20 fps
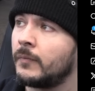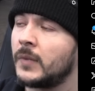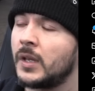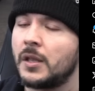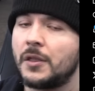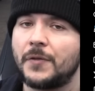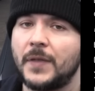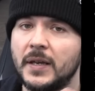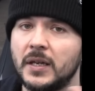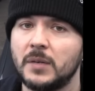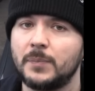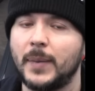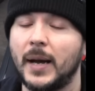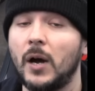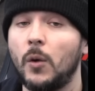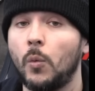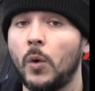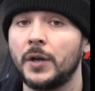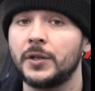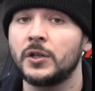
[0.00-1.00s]
Think
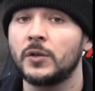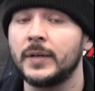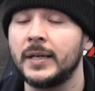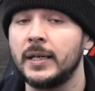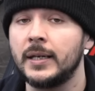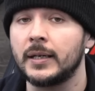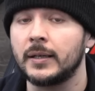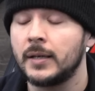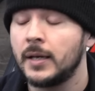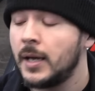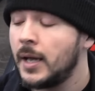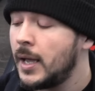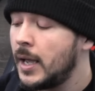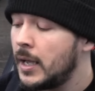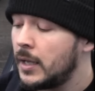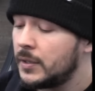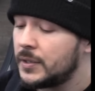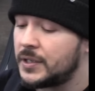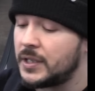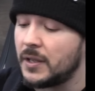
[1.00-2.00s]
about what you're eating.
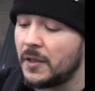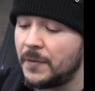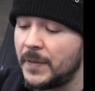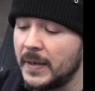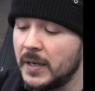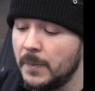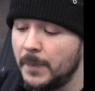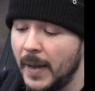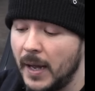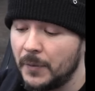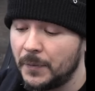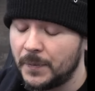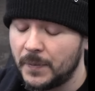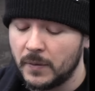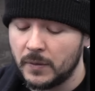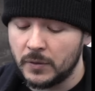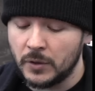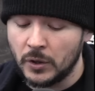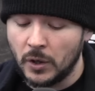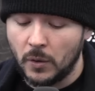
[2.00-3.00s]
See, the thing about,
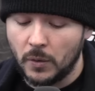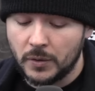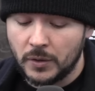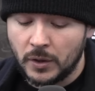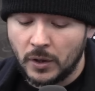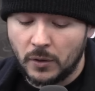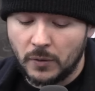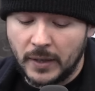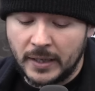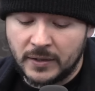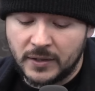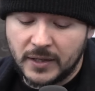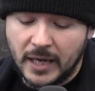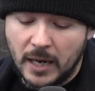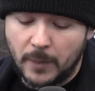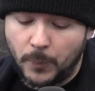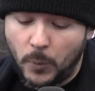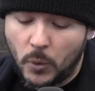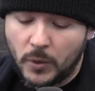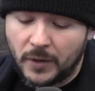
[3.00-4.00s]
you know, you know, in
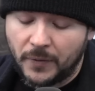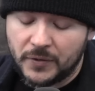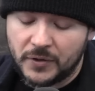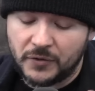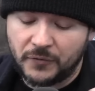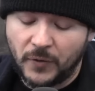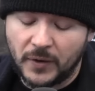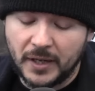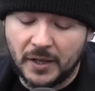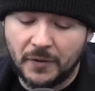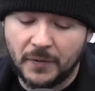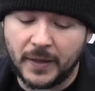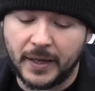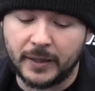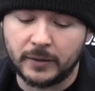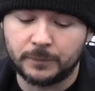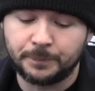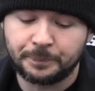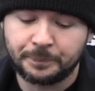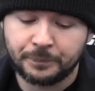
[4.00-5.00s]
skateboarding, there's this funny
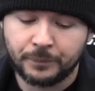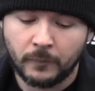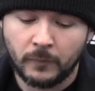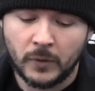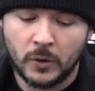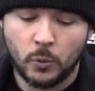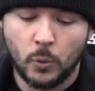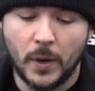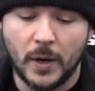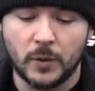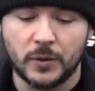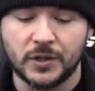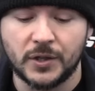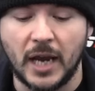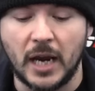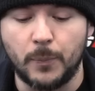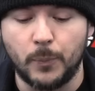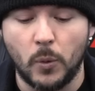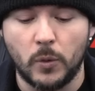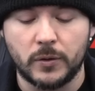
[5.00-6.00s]
thing where
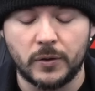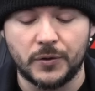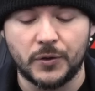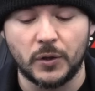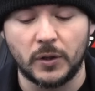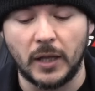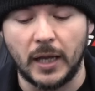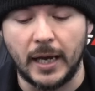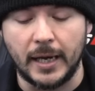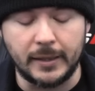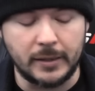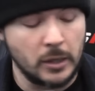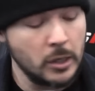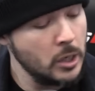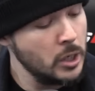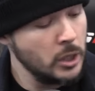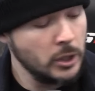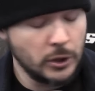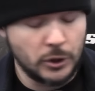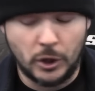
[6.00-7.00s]
skateboarders are like,
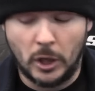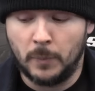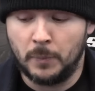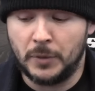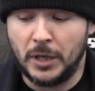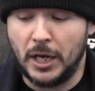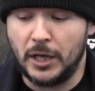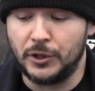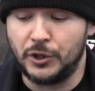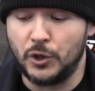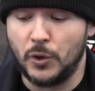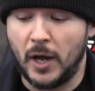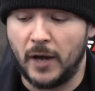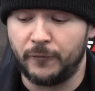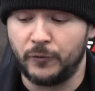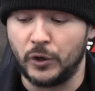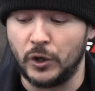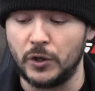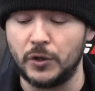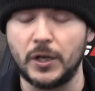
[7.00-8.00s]
some days you
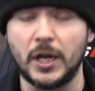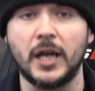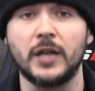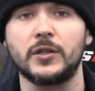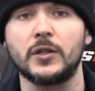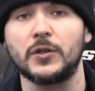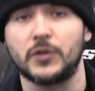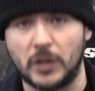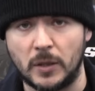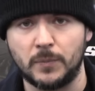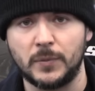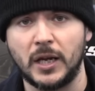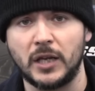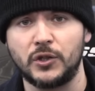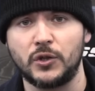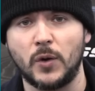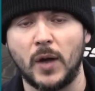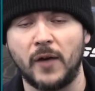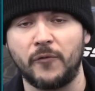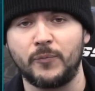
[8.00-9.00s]
have good days and some
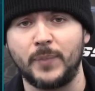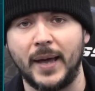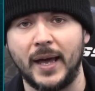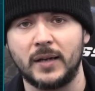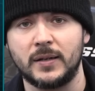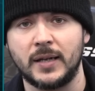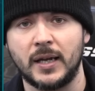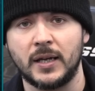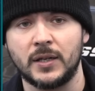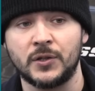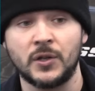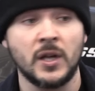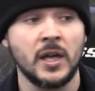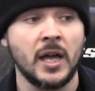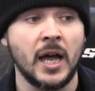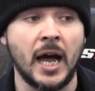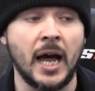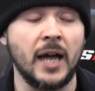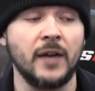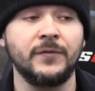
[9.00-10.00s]
days you have bad days.
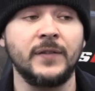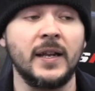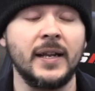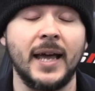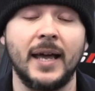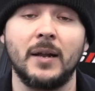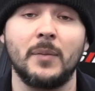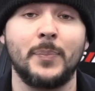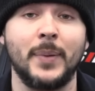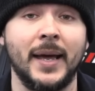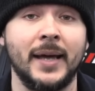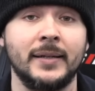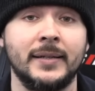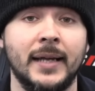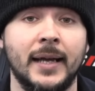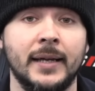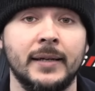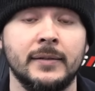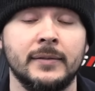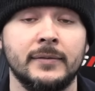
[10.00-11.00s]
I've not had a bad
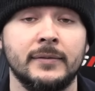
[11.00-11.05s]
day